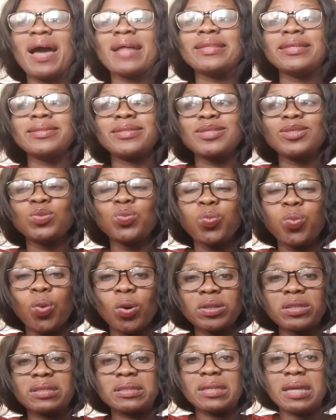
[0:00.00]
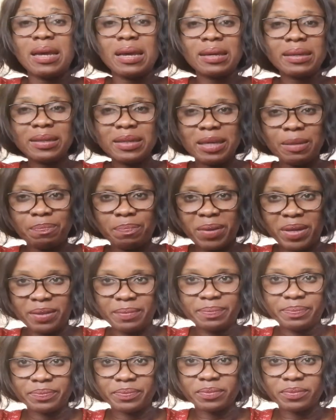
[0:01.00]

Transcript: and it is worth keeping.